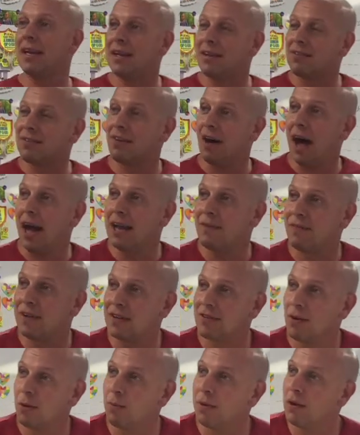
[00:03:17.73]
his life.
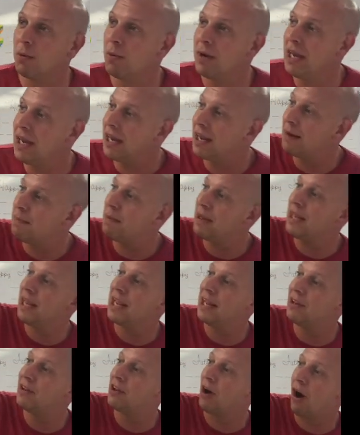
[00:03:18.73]
And so when we can
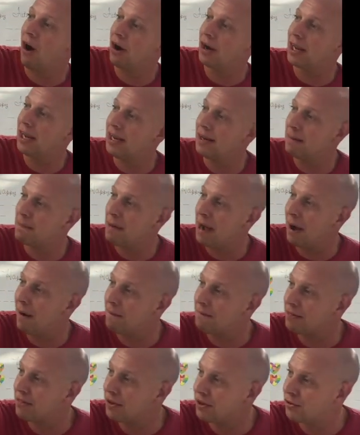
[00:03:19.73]
begin talking
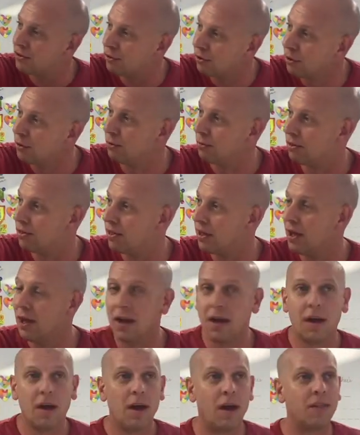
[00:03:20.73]
about the truth
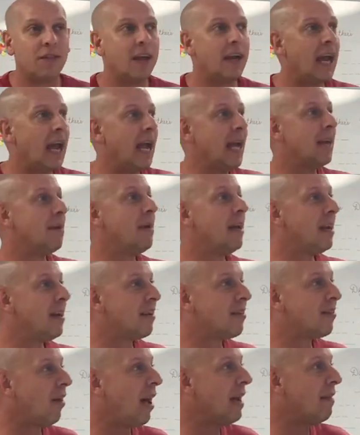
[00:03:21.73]
that animated
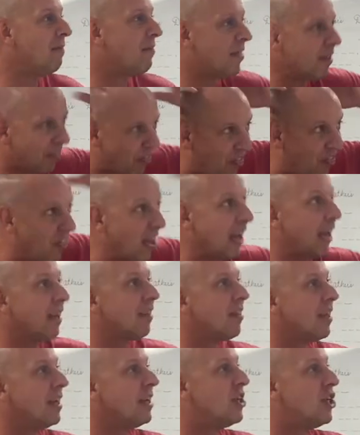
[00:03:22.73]
his life, the
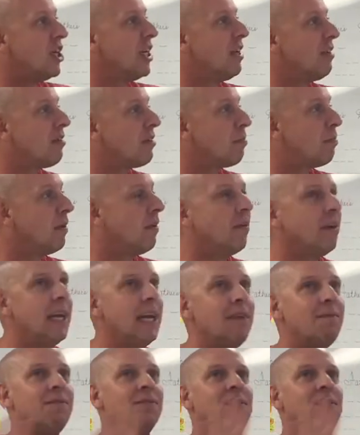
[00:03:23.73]
thing that Jesus believed,